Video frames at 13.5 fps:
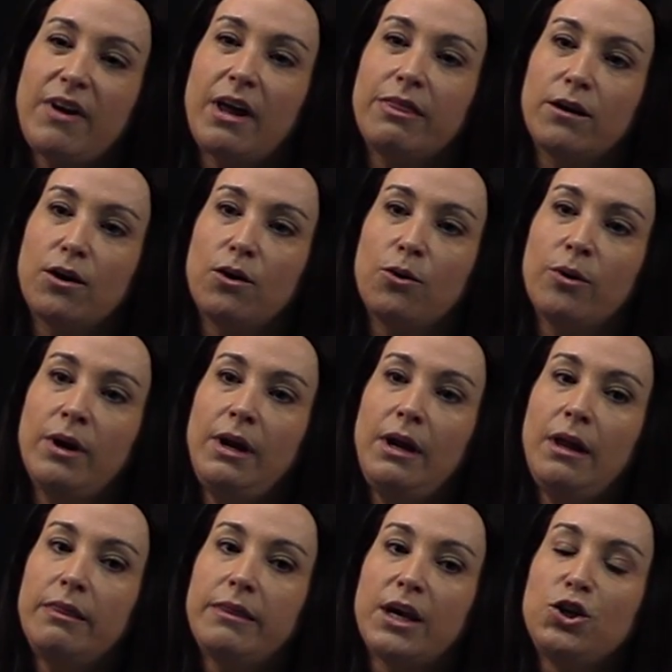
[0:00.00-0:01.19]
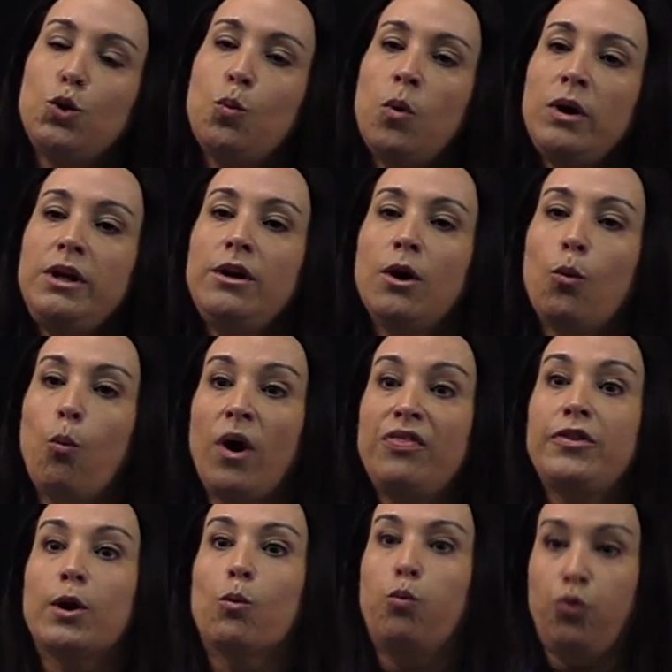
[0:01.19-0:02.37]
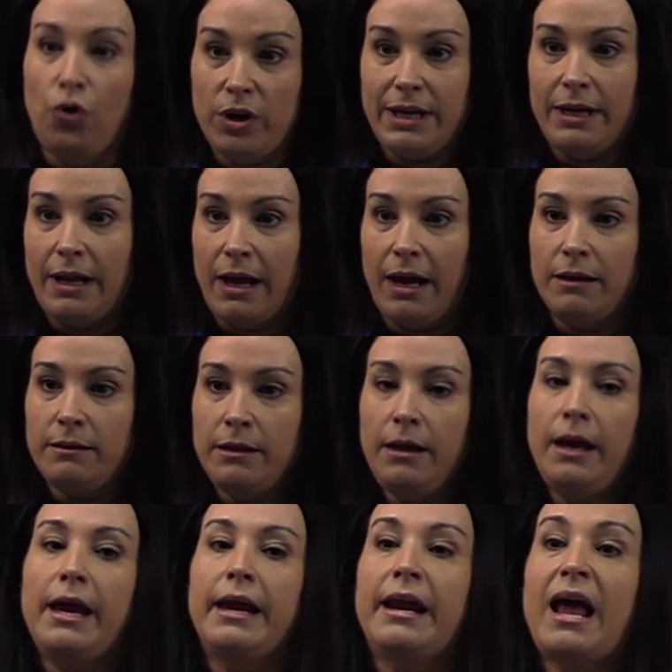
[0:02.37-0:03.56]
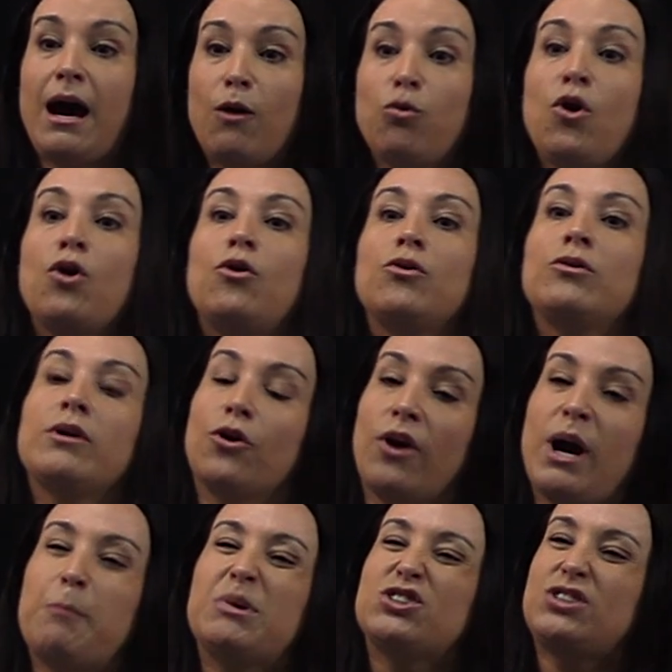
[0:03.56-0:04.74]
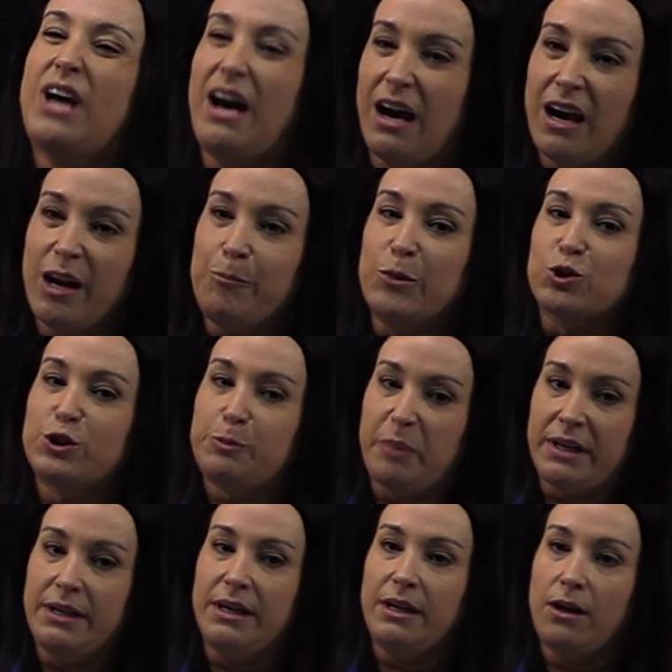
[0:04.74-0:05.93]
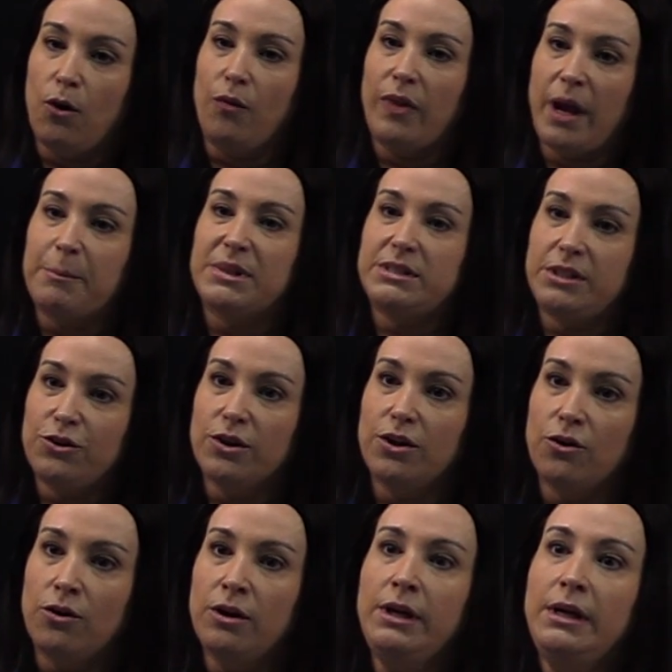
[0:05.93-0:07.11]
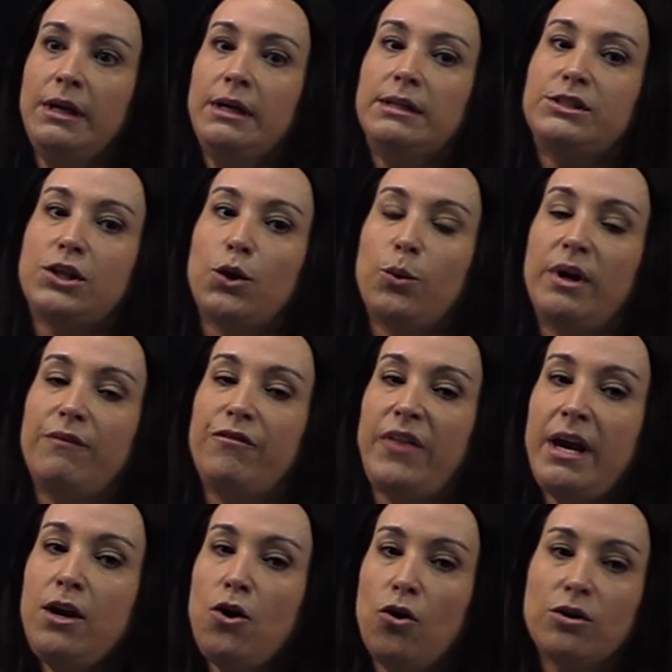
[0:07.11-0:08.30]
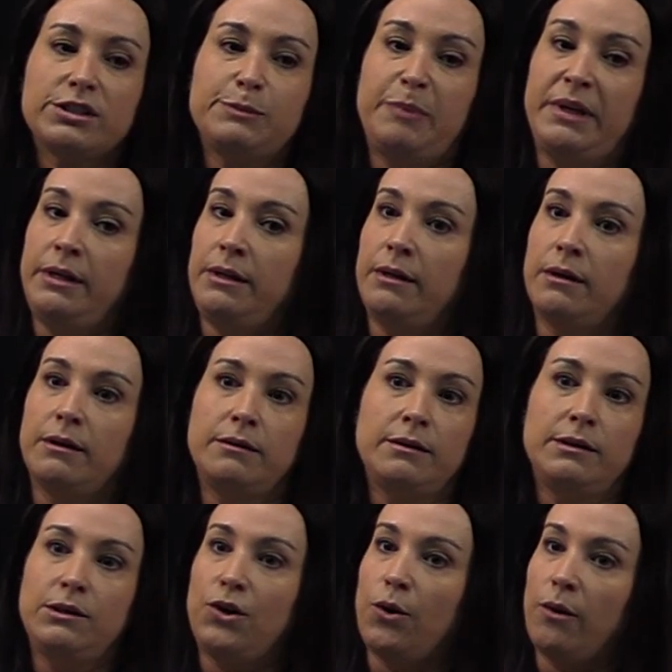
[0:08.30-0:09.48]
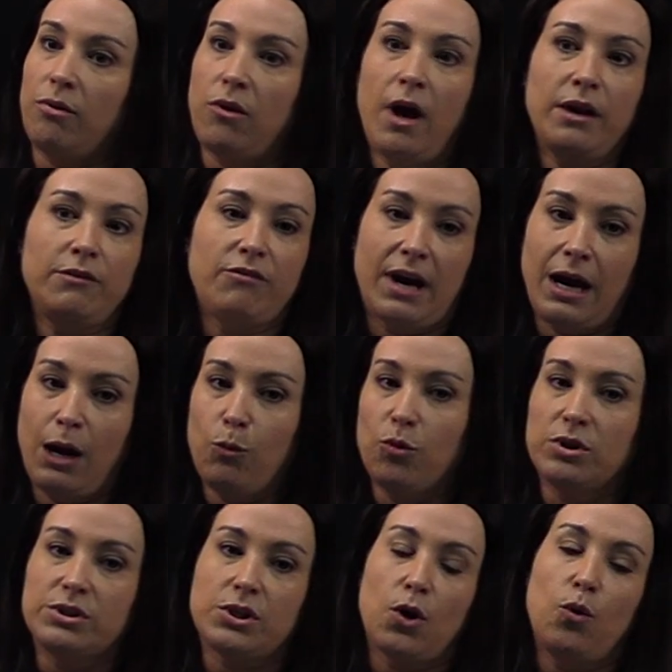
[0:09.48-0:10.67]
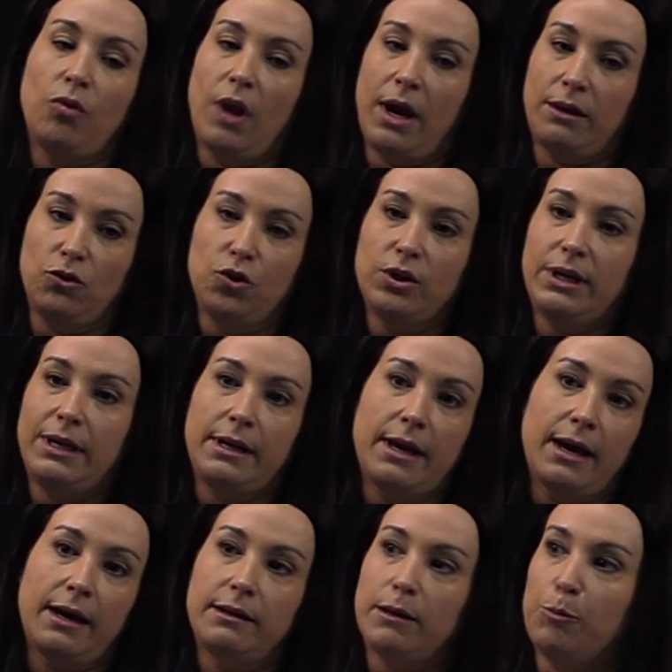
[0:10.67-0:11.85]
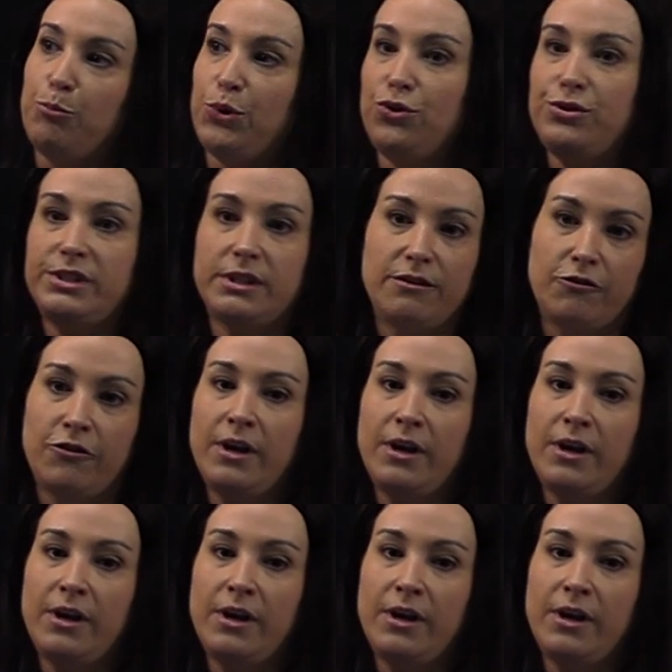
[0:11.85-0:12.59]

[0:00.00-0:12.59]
though, that you want to know what they're looking at and how long or how much time they're spending on that material. So if they are spending a lot of hours online looking at abusive,